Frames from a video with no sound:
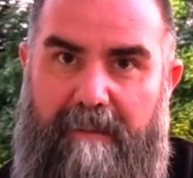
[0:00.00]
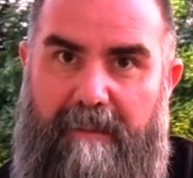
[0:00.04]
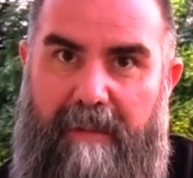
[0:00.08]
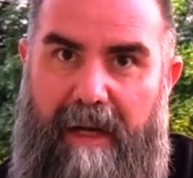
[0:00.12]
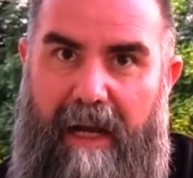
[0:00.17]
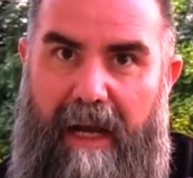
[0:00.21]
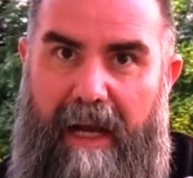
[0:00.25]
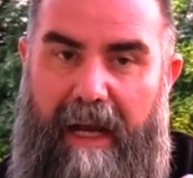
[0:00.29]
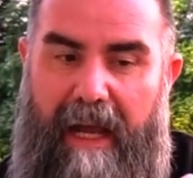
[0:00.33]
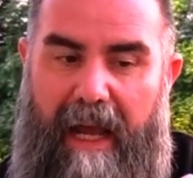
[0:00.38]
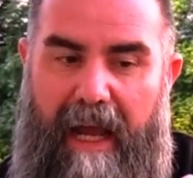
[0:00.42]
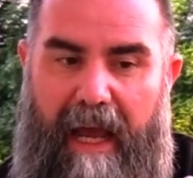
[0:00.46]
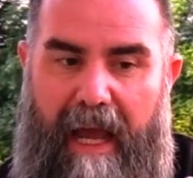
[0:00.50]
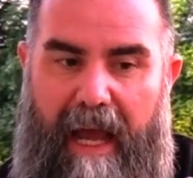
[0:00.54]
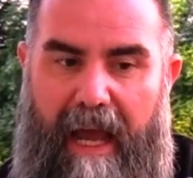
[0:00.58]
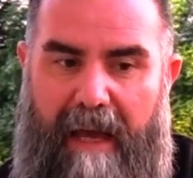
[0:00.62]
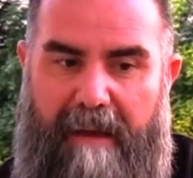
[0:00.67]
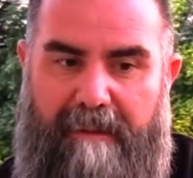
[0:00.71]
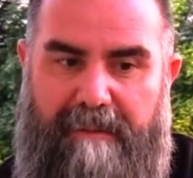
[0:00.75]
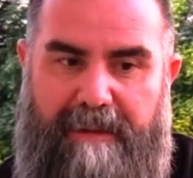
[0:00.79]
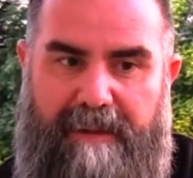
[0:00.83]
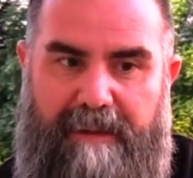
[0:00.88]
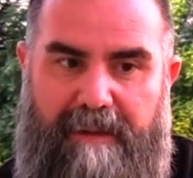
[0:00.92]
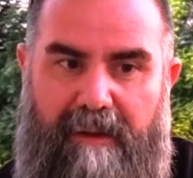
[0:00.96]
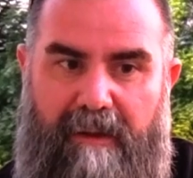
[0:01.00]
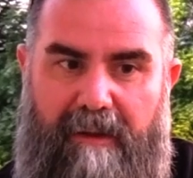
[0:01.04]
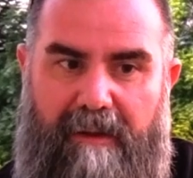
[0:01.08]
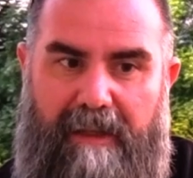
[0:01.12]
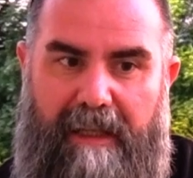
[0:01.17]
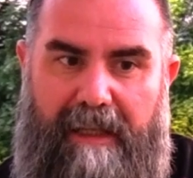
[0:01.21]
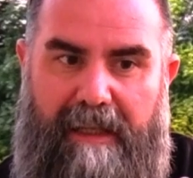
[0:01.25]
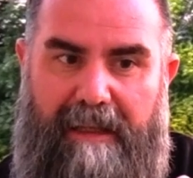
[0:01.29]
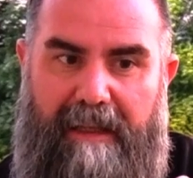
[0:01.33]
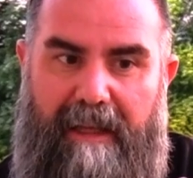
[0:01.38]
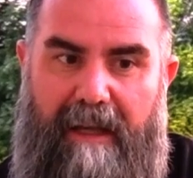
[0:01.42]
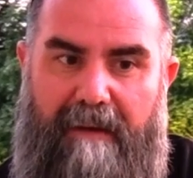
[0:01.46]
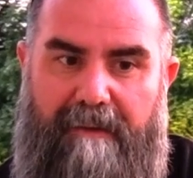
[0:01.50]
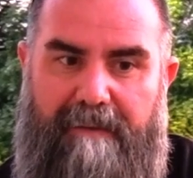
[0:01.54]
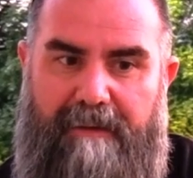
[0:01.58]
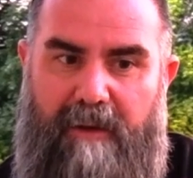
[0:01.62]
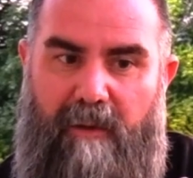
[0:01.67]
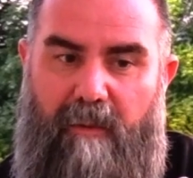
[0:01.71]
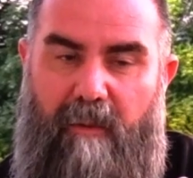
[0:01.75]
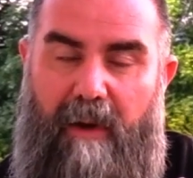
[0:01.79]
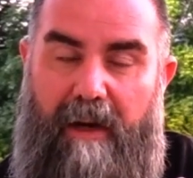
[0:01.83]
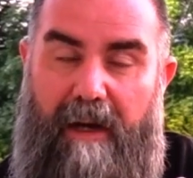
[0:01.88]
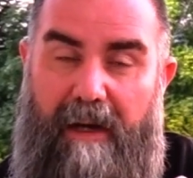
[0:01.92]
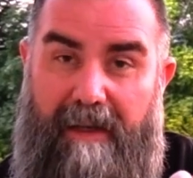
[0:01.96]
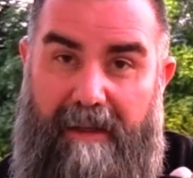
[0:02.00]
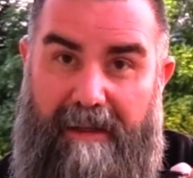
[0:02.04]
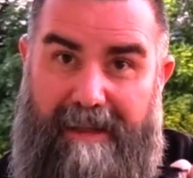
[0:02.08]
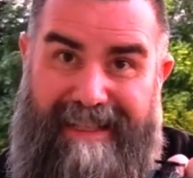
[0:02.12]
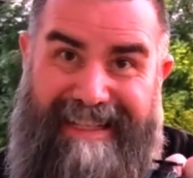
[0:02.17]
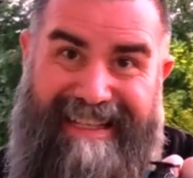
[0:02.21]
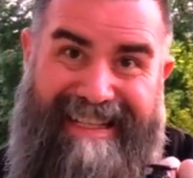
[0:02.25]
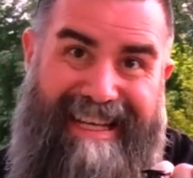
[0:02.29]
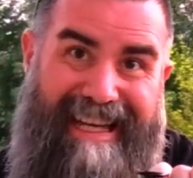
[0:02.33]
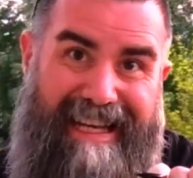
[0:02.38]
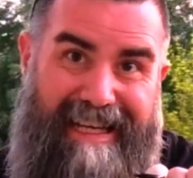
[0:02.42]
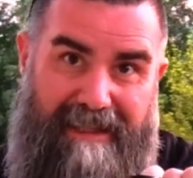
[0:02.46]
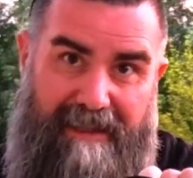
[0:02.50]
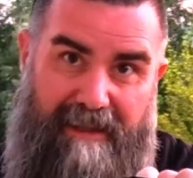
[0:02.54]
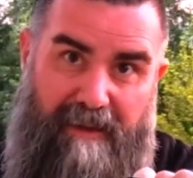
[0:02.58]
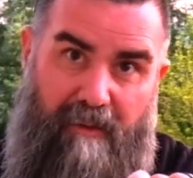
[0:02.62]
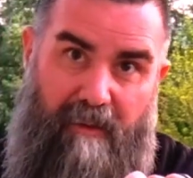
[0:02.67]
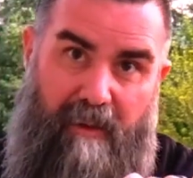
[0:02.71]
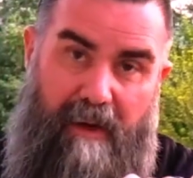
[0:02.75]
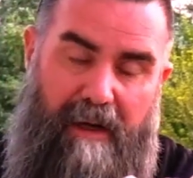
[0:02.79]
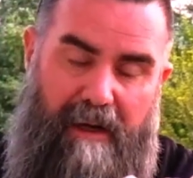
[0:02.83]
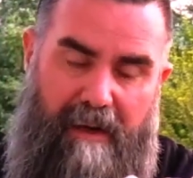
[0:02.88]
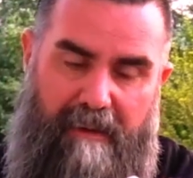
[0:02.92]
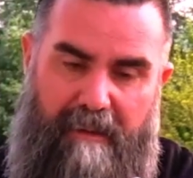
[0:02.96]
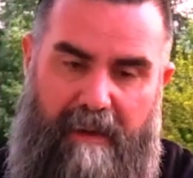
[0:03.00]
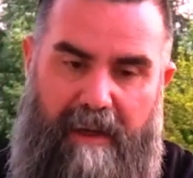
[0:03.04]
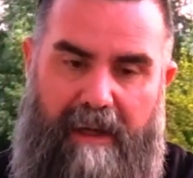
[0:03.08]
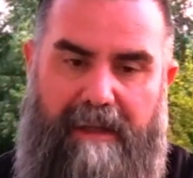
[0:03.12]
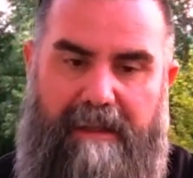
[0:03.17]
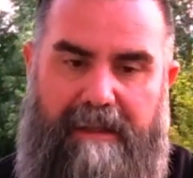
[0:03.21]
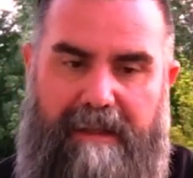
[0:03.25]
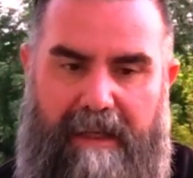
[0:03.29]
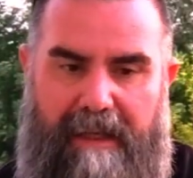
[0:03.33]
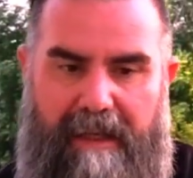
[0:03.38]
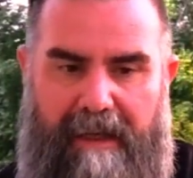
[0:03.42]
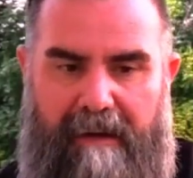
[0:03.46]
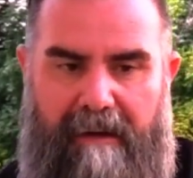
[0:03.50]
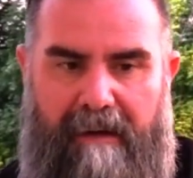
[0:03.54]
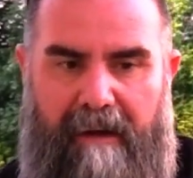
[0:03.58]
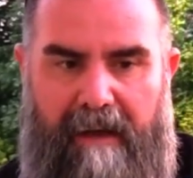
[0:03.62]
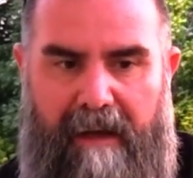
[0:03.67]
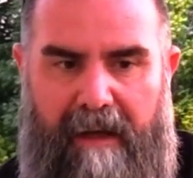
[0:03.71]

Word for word: but I absolutely love to wear it to get to where I'm hunting.